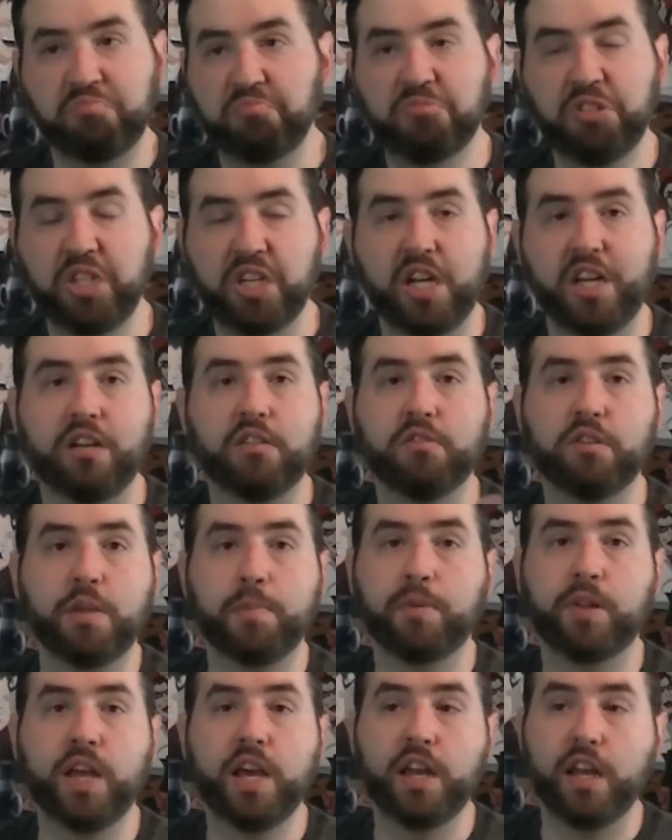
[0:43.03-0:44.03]
Which I didn't really
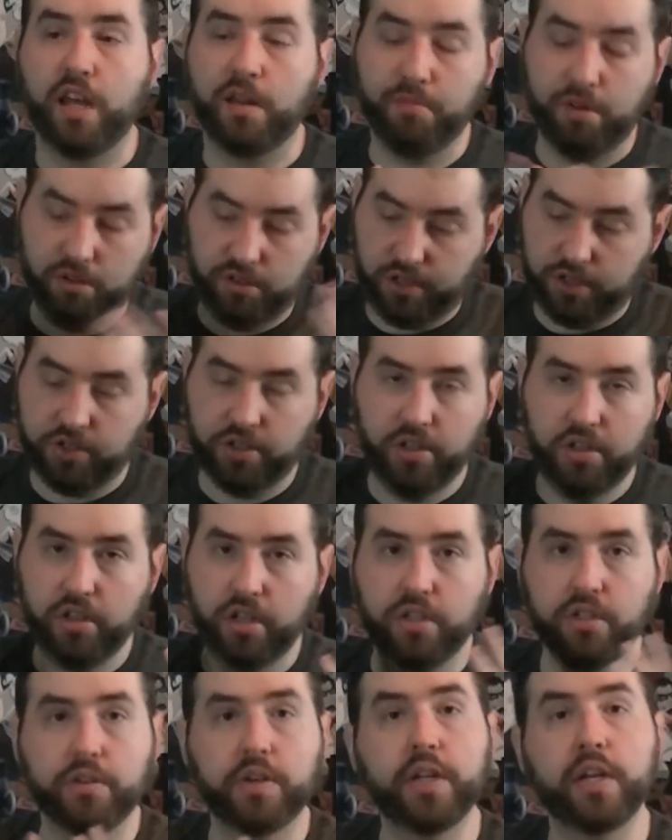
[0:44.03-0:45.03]
plan on, but I was like, sure,
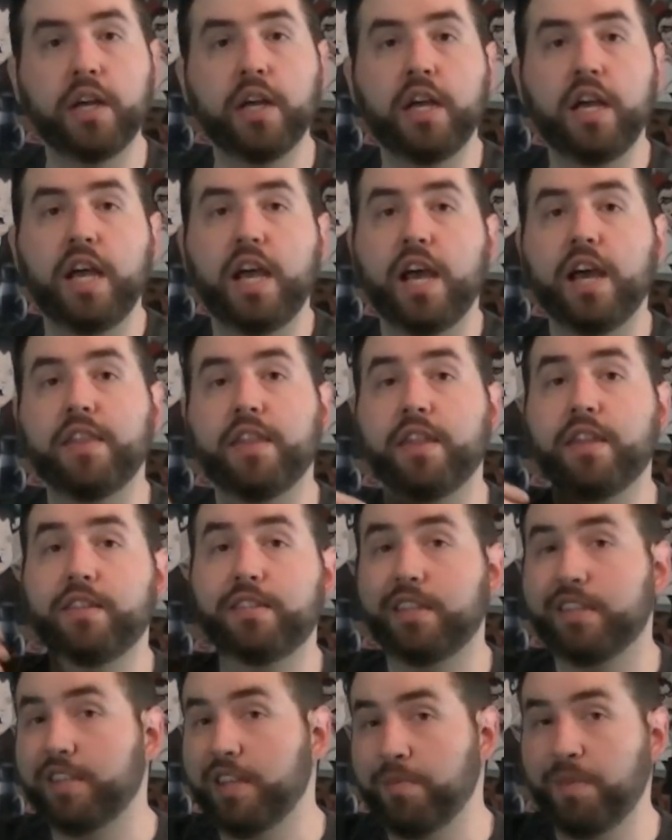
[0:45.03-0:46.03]
I'll do it. And then they
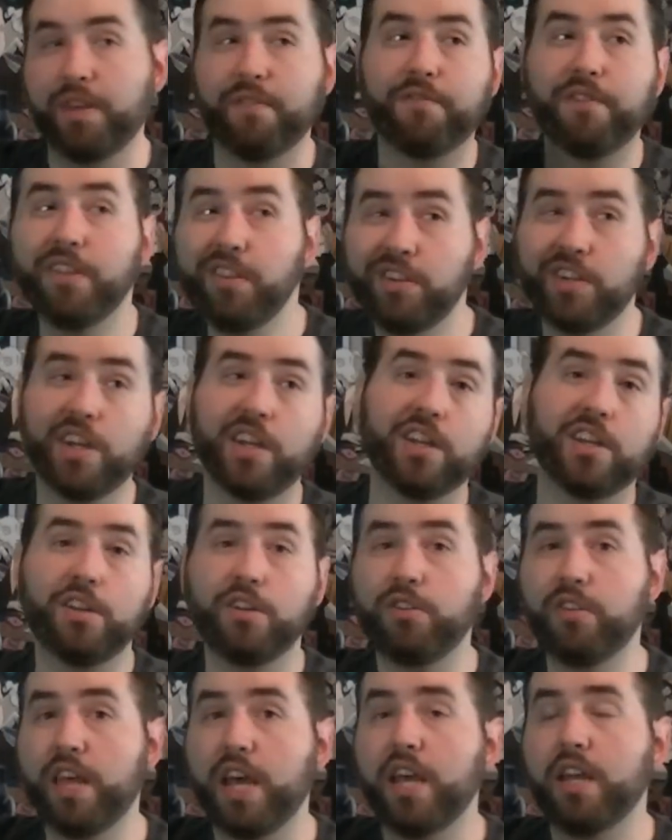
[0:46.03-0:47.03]
said the same thing, fifth gen, can
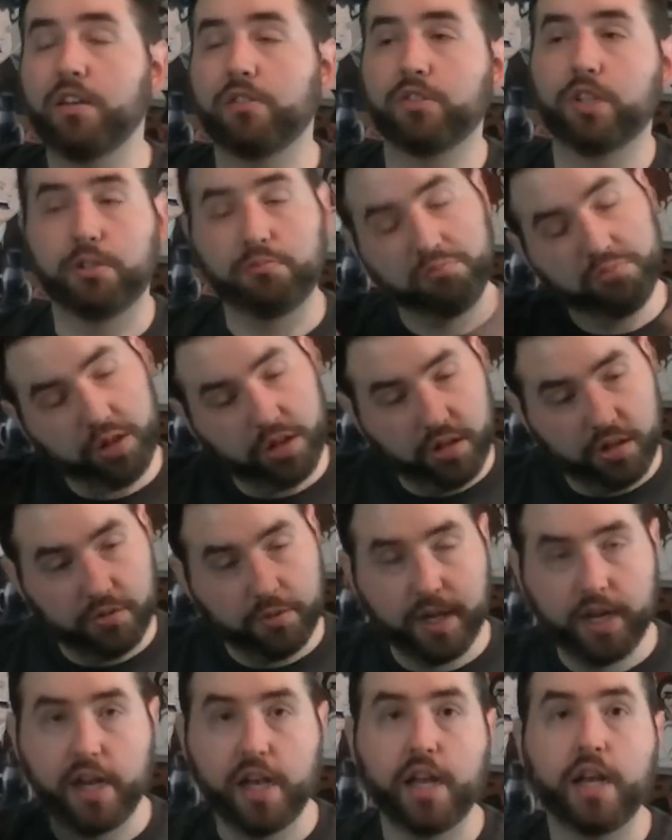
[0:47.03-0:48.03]
you do that? And I was like, sure,
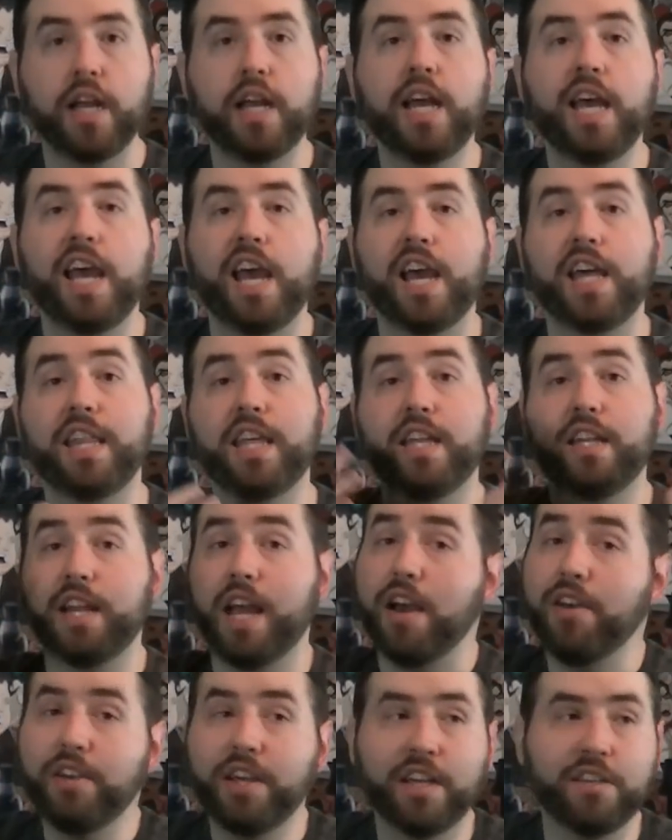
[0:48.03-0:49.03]
why not? And then
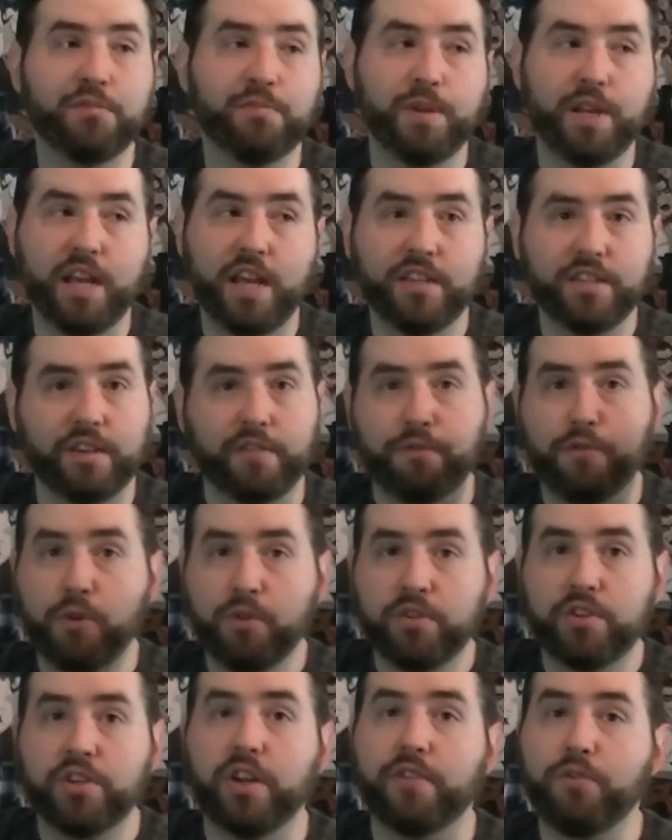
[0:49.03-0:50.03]
now you guys have been asking,
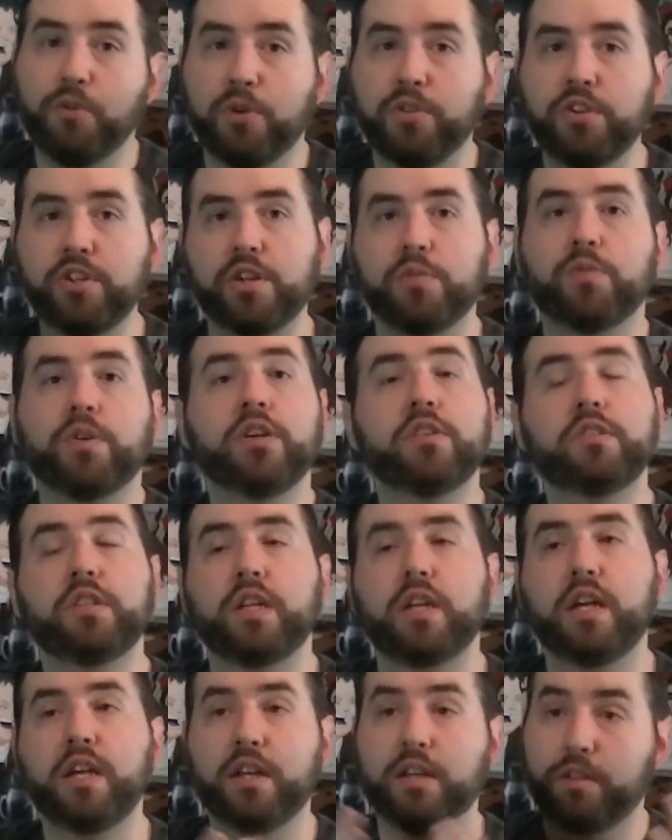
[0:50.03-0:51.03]
fourth gen, fourth gen, where is
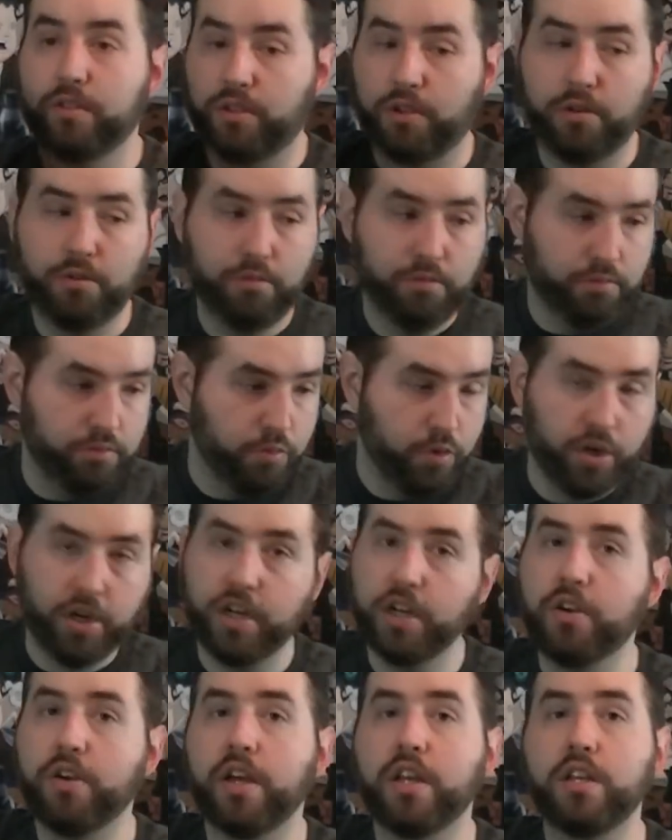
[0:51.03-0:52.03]
it? So we're going
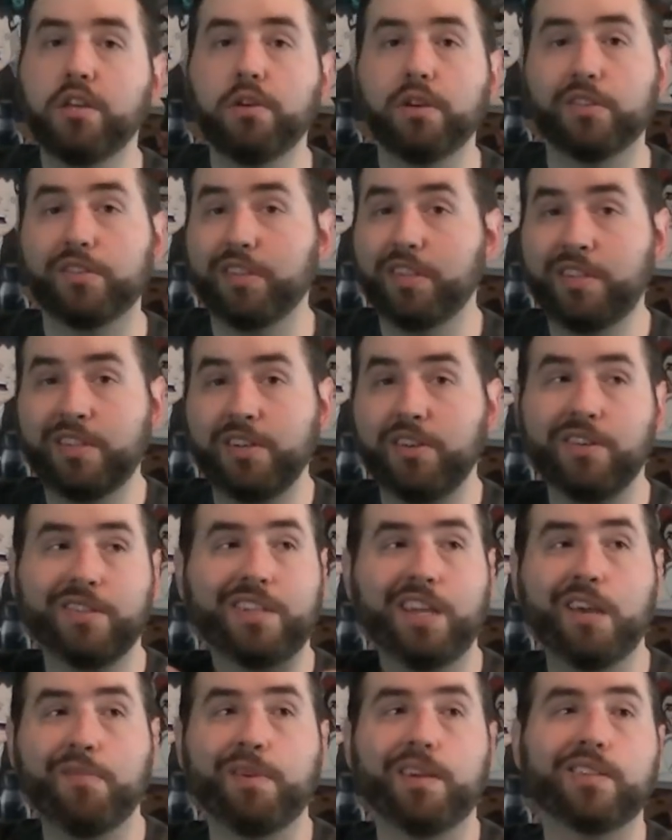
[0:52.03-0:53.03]
to go ahead and do it. So this series
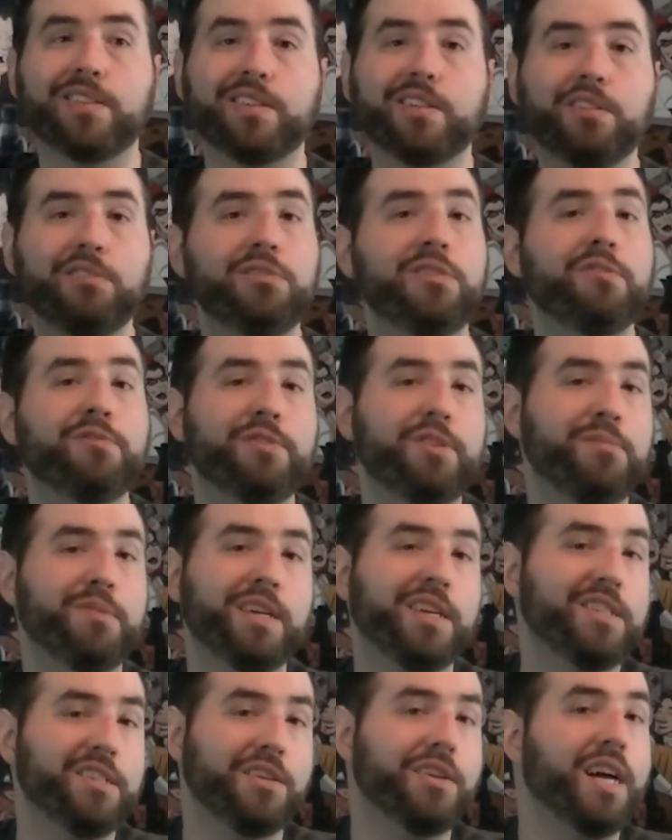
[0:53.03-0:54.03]
came exclusively
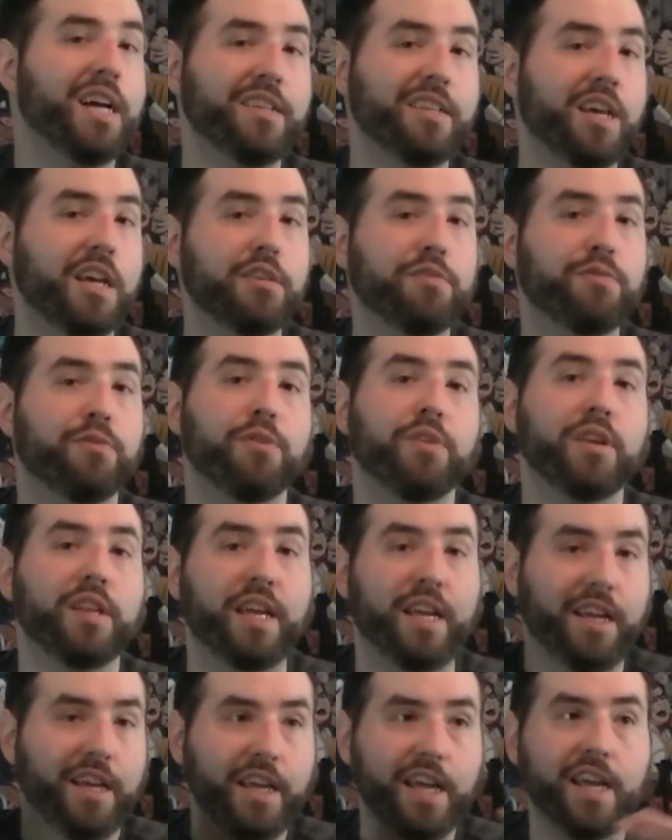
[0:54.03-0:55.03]
because you guys asked for it.
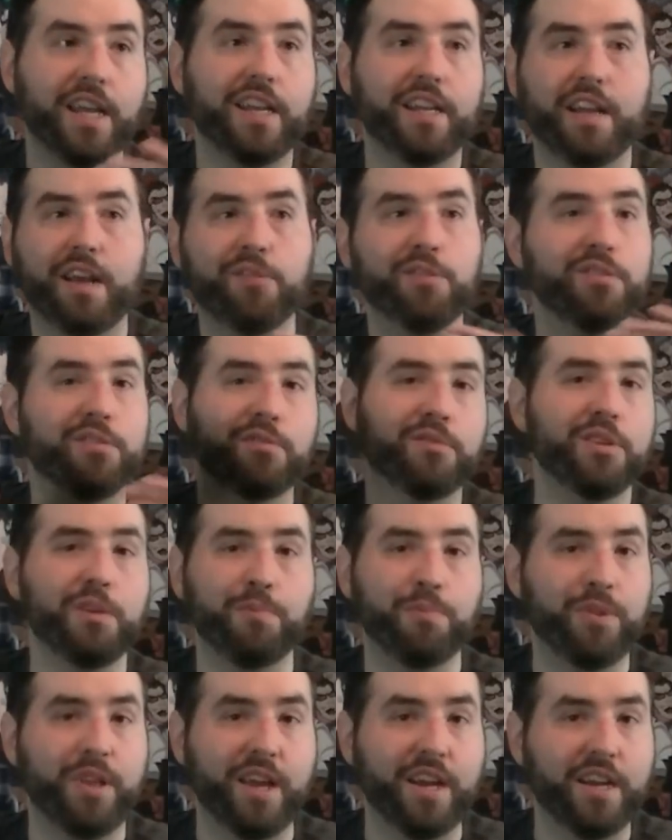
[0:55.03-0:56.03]
Like, again, I wasn't really
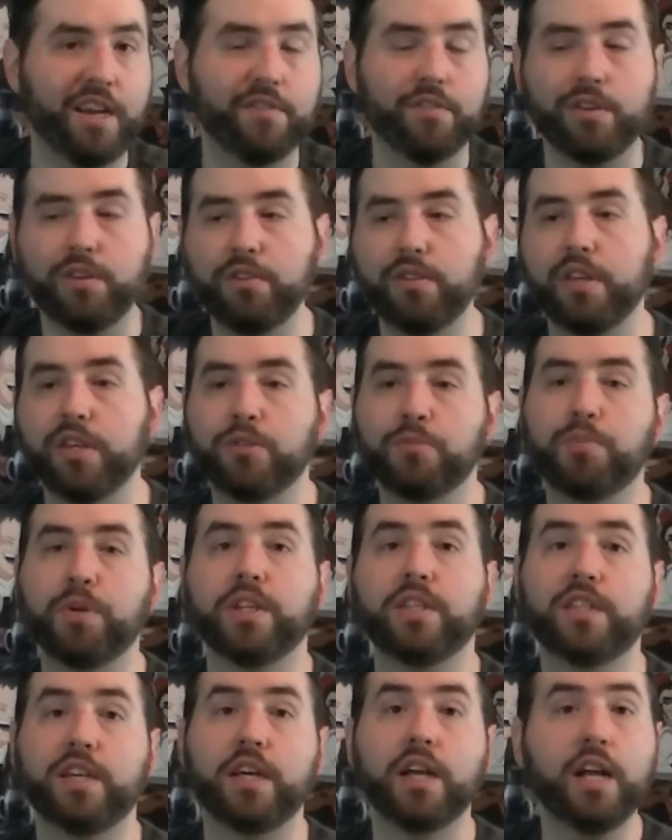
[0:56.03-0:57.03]
planning to ever do this,
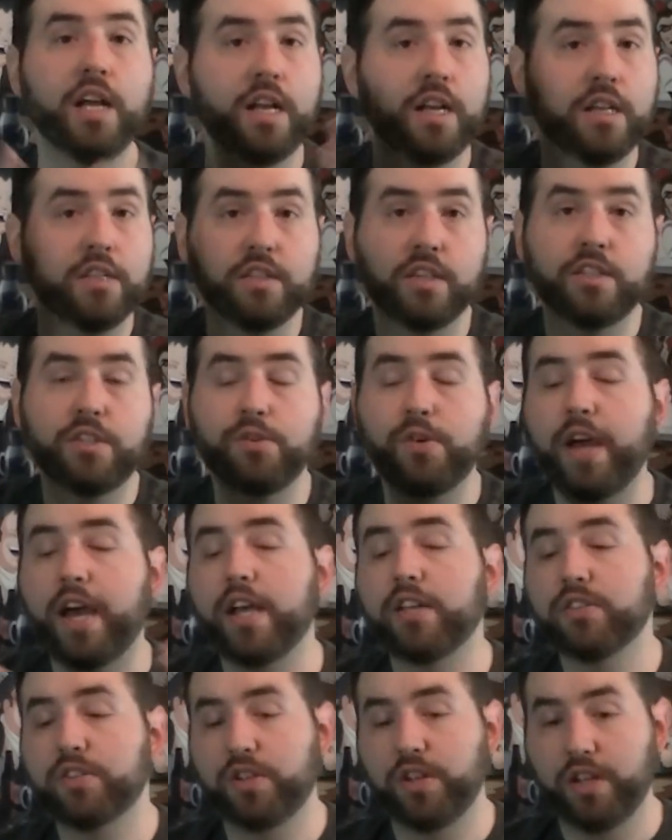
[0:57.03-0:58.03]
but uh, since you
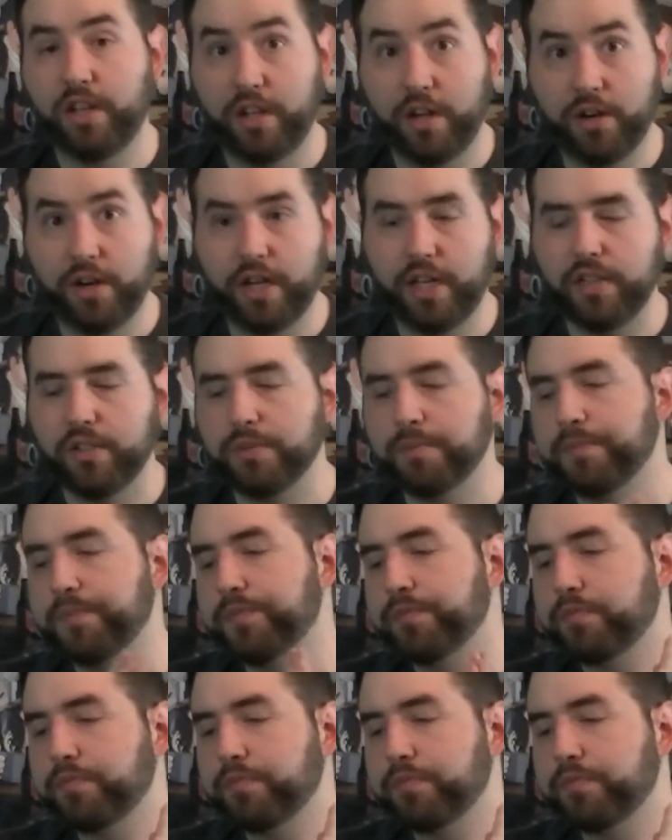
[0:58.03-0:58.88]
asked, here it is.